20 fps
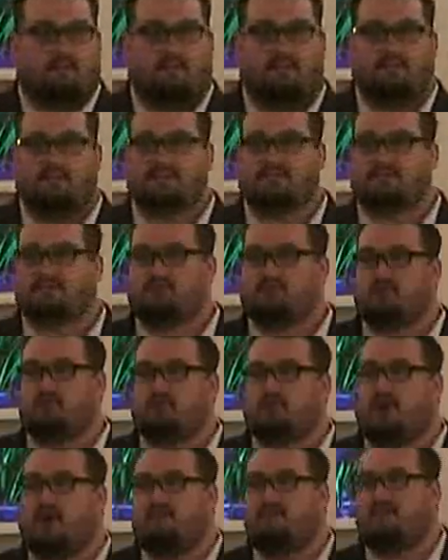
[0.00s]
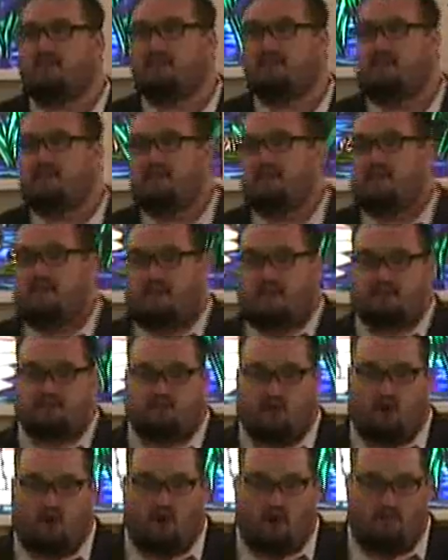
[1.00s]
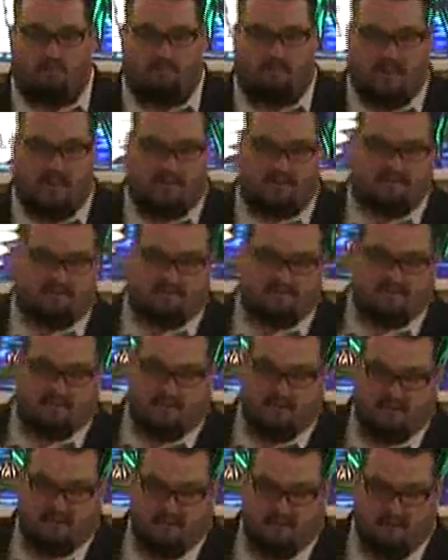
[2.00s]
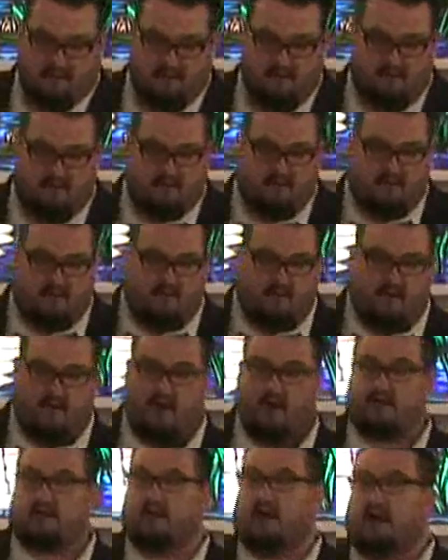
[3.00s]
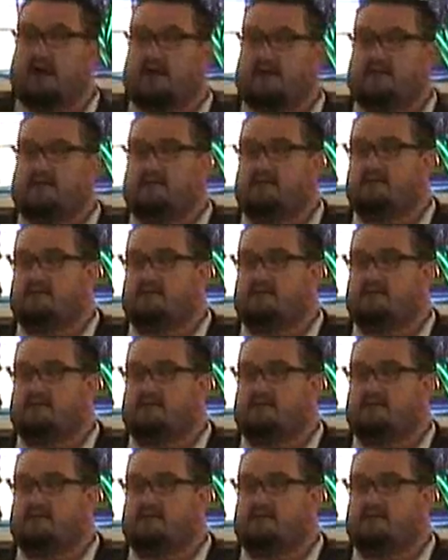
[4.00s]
But this new covenant is all based on God.